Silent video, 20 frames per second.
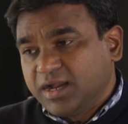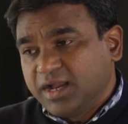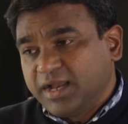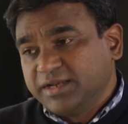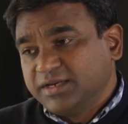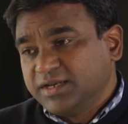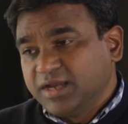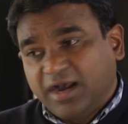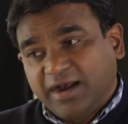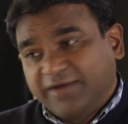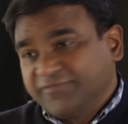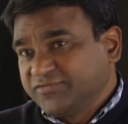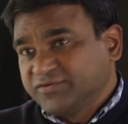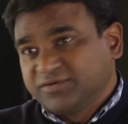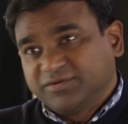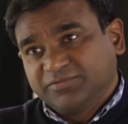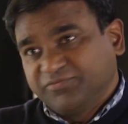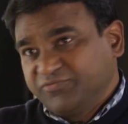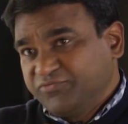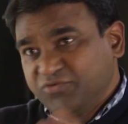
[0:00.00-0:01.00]
and
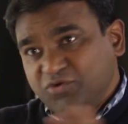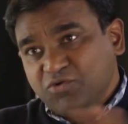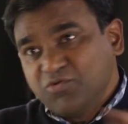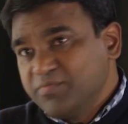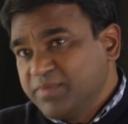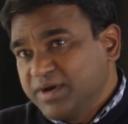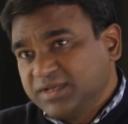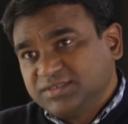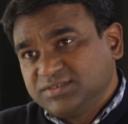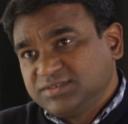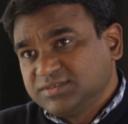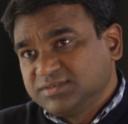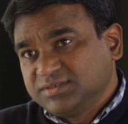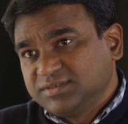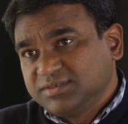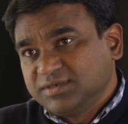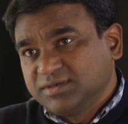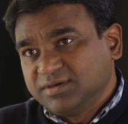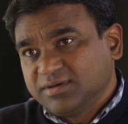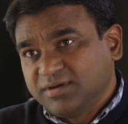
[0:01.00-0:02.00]
after a few
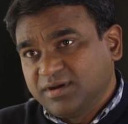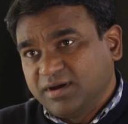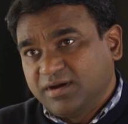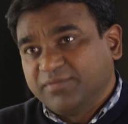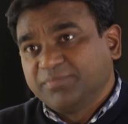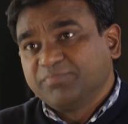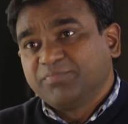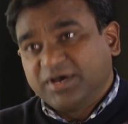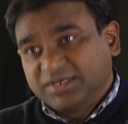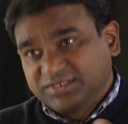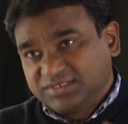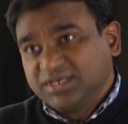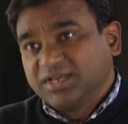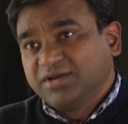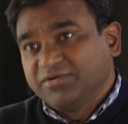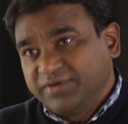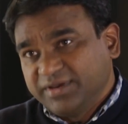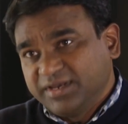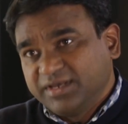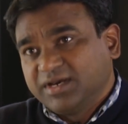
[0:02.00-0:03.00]
months of passing
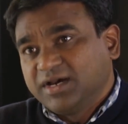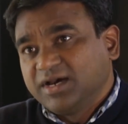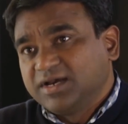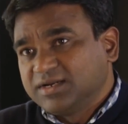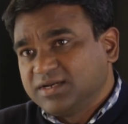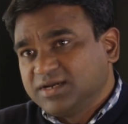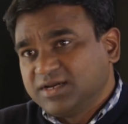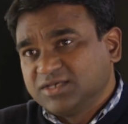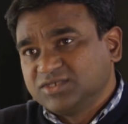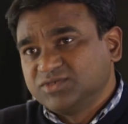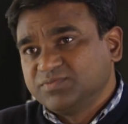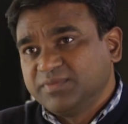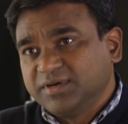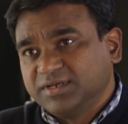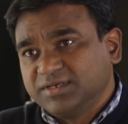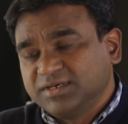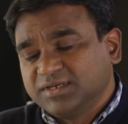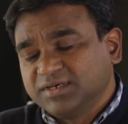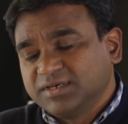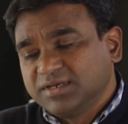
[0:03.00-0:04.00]
away her
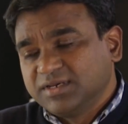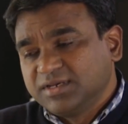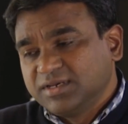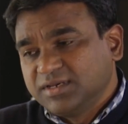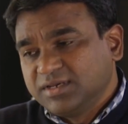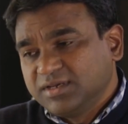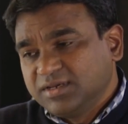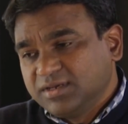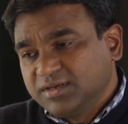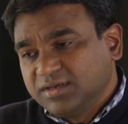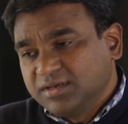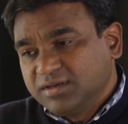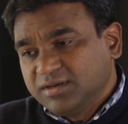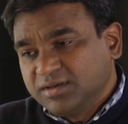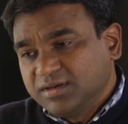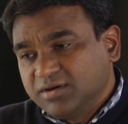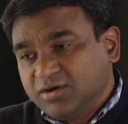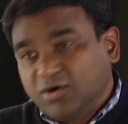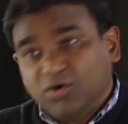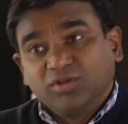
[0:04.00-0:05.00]
husband,
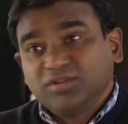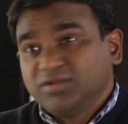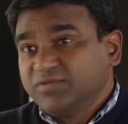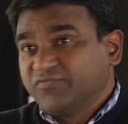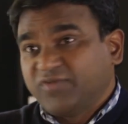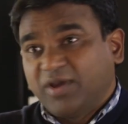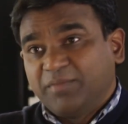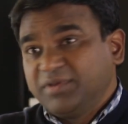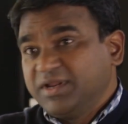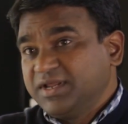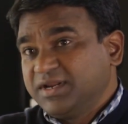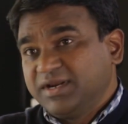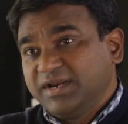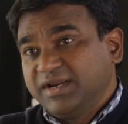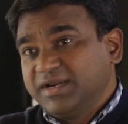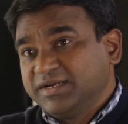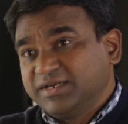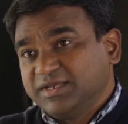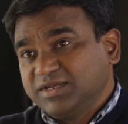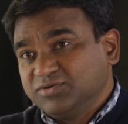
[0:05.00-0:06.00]
all the family
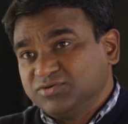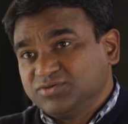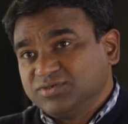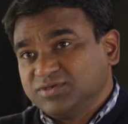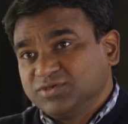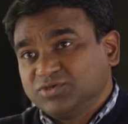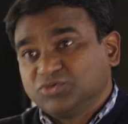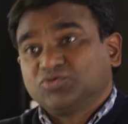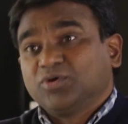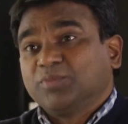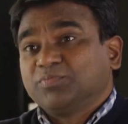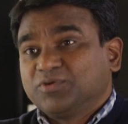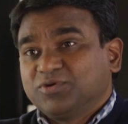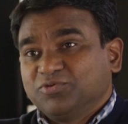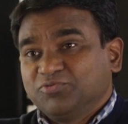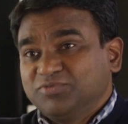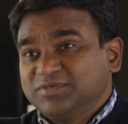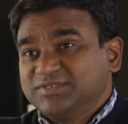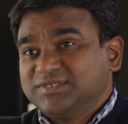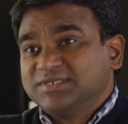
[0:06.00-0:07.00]
relatives stopped
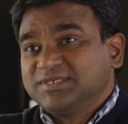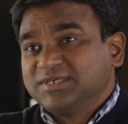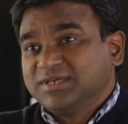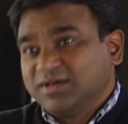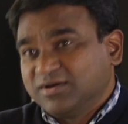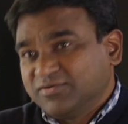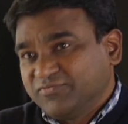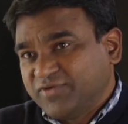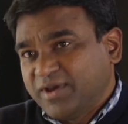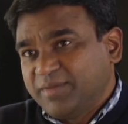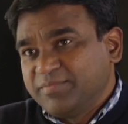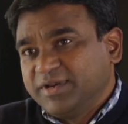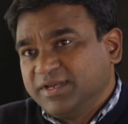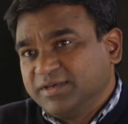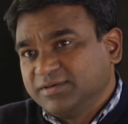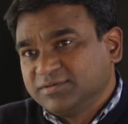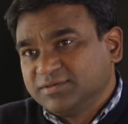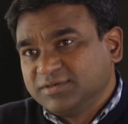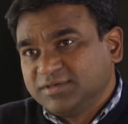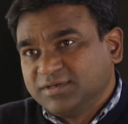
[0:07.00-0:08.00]
visiting her family
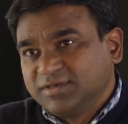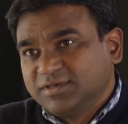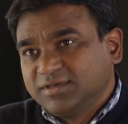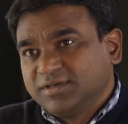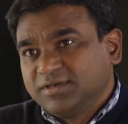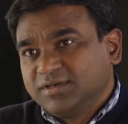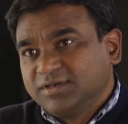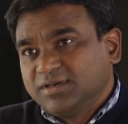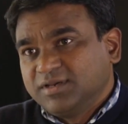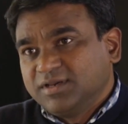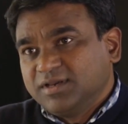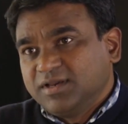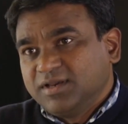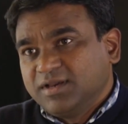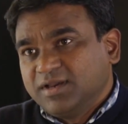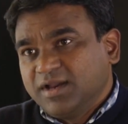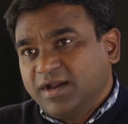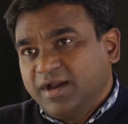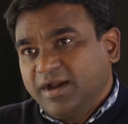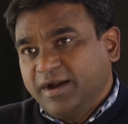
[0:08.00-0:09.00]

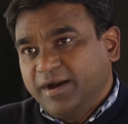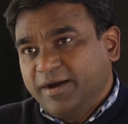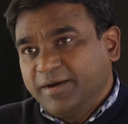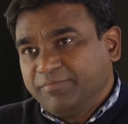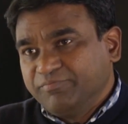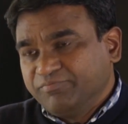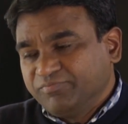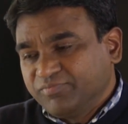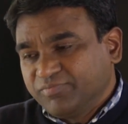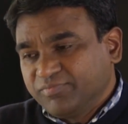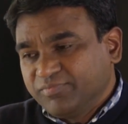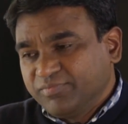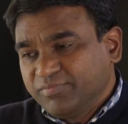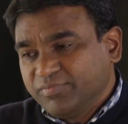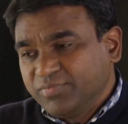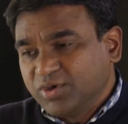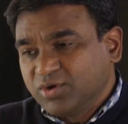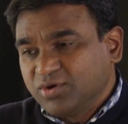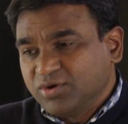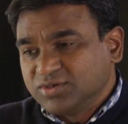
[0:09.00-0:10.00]
um,
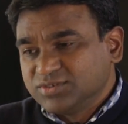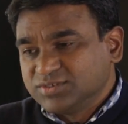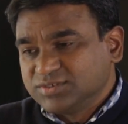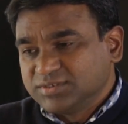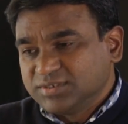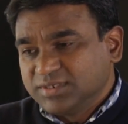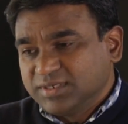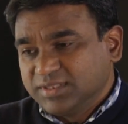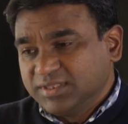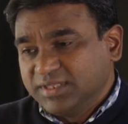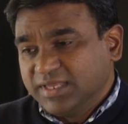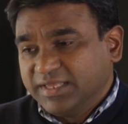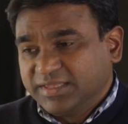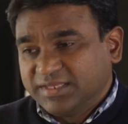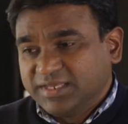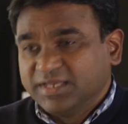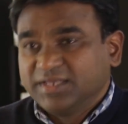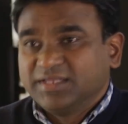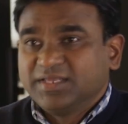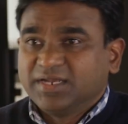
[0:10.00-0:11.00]
because they
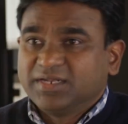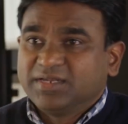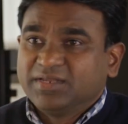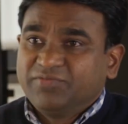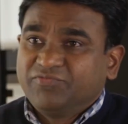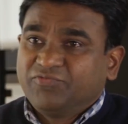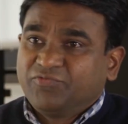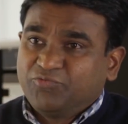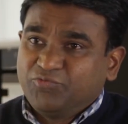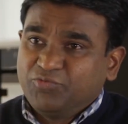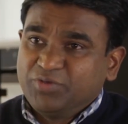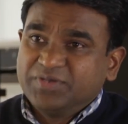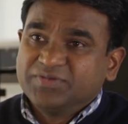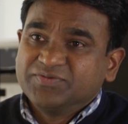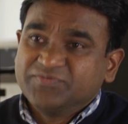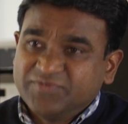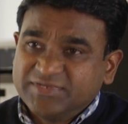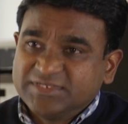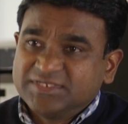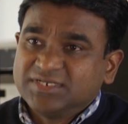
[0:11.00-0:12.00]
think that if we
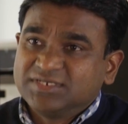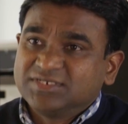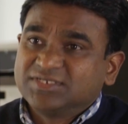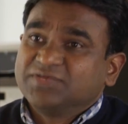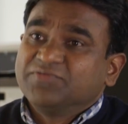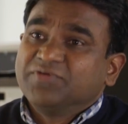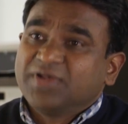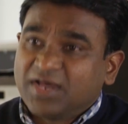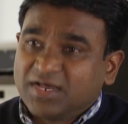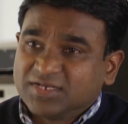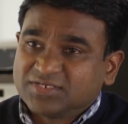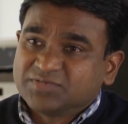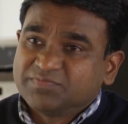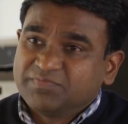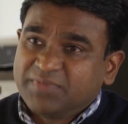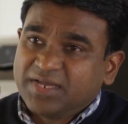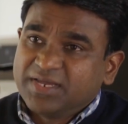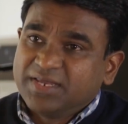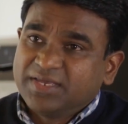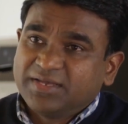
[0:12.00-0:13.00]
visit, she will ask
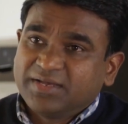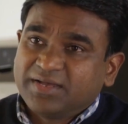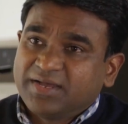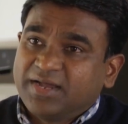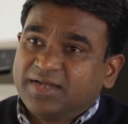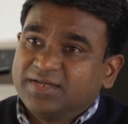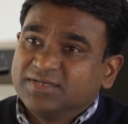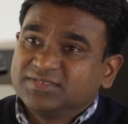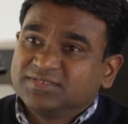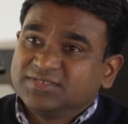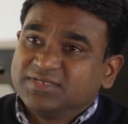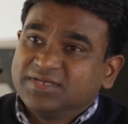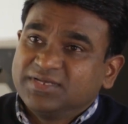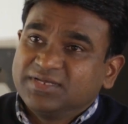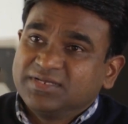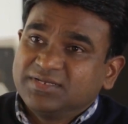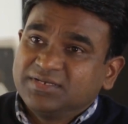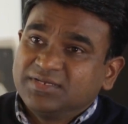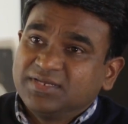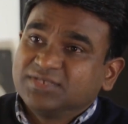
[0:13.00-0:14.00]
money and
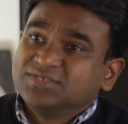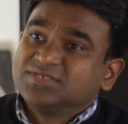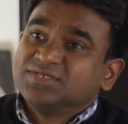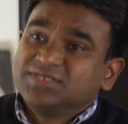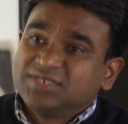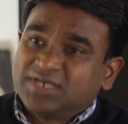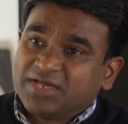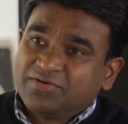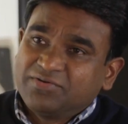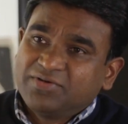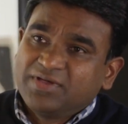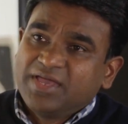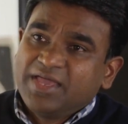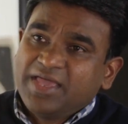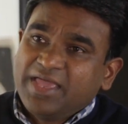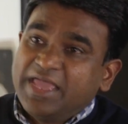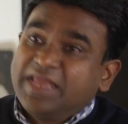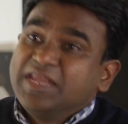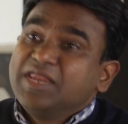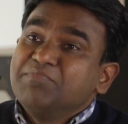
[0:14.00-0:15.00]
she doesn't have
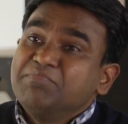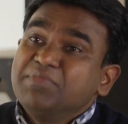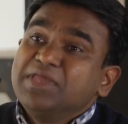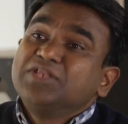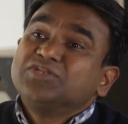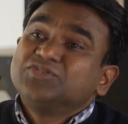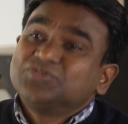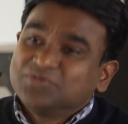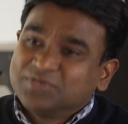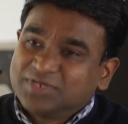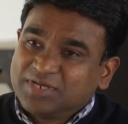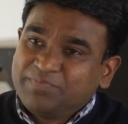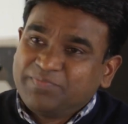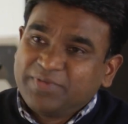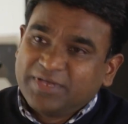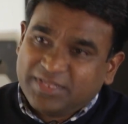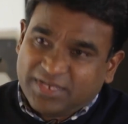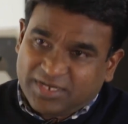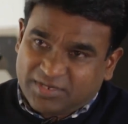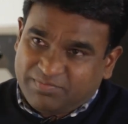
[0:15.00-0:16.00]
any means to
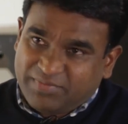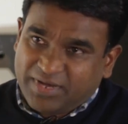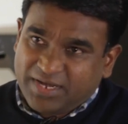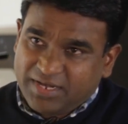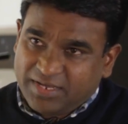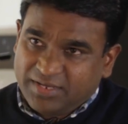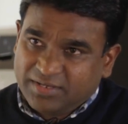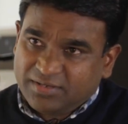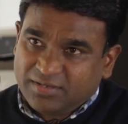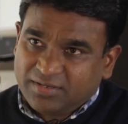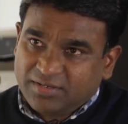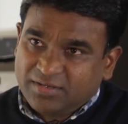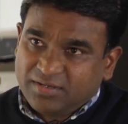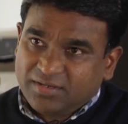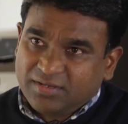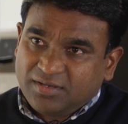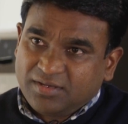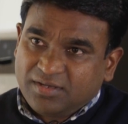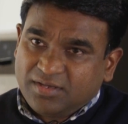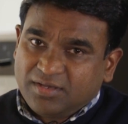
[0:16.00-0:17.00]
repay that money.
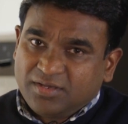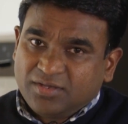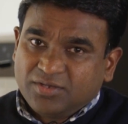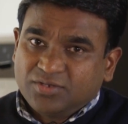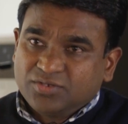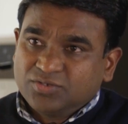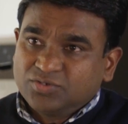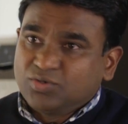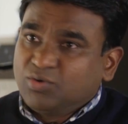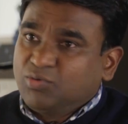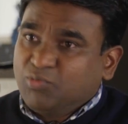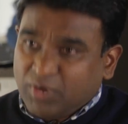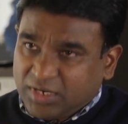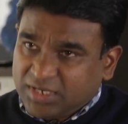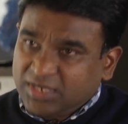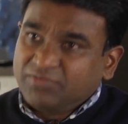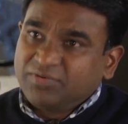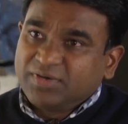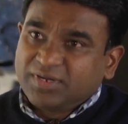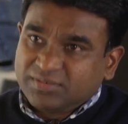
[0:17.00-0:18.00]
So,
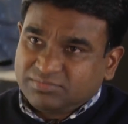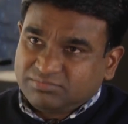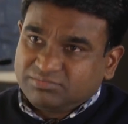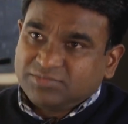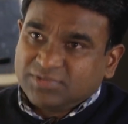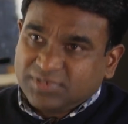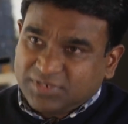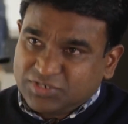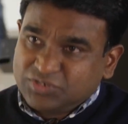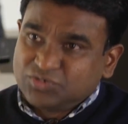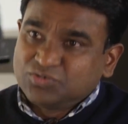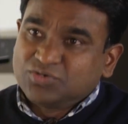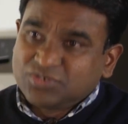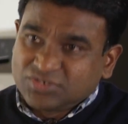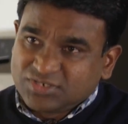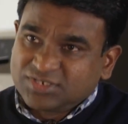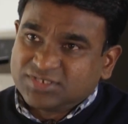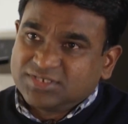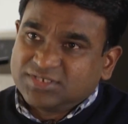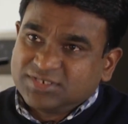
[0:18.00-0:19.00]
whatever
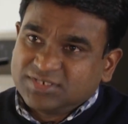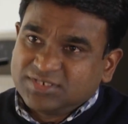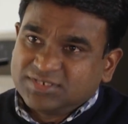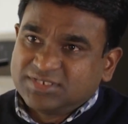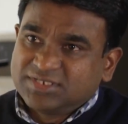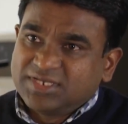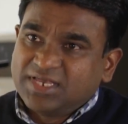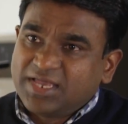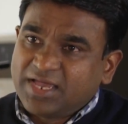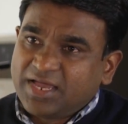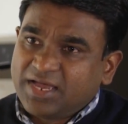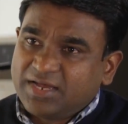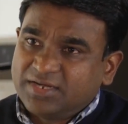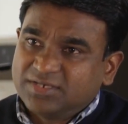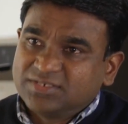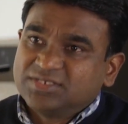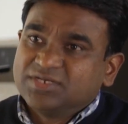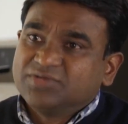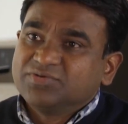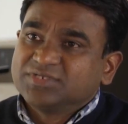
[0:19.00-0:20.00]
resources she
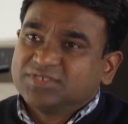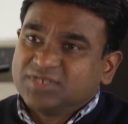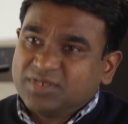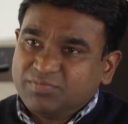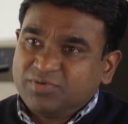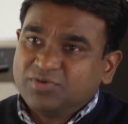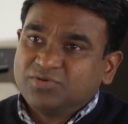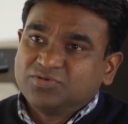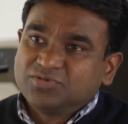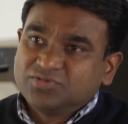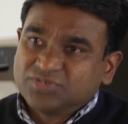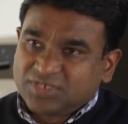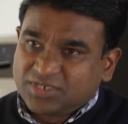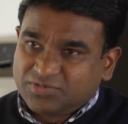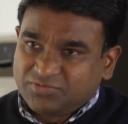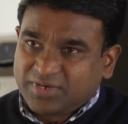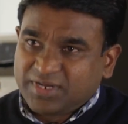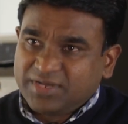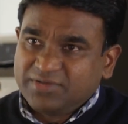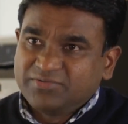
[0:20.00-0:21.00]
had, she was able to
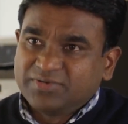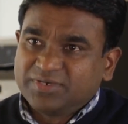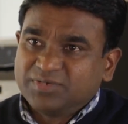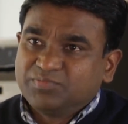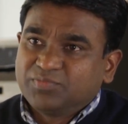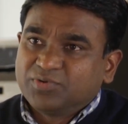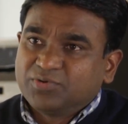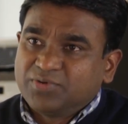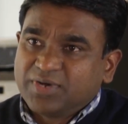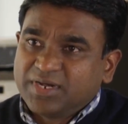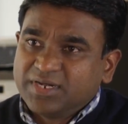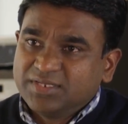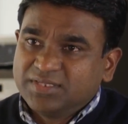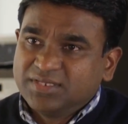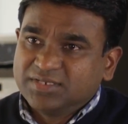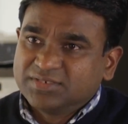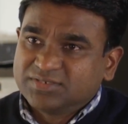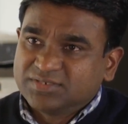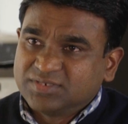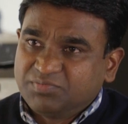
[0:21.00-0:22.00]
survive and provide
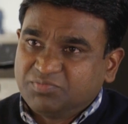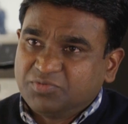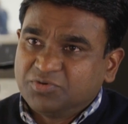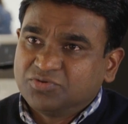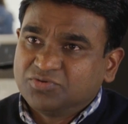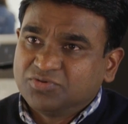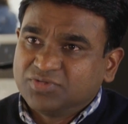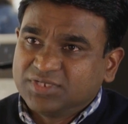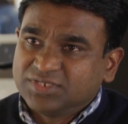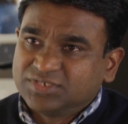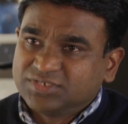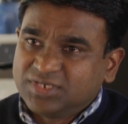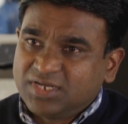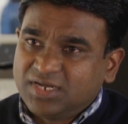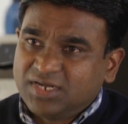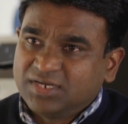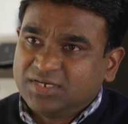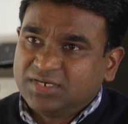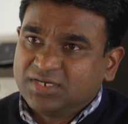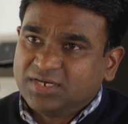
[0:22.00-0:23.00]
the support to the
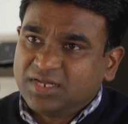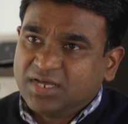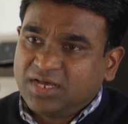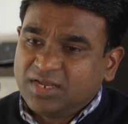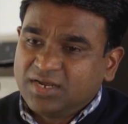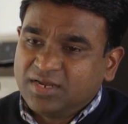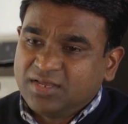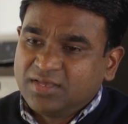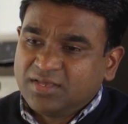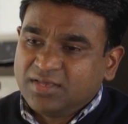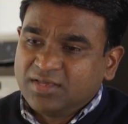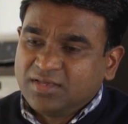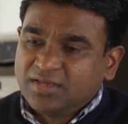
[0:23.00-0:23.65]
children and all,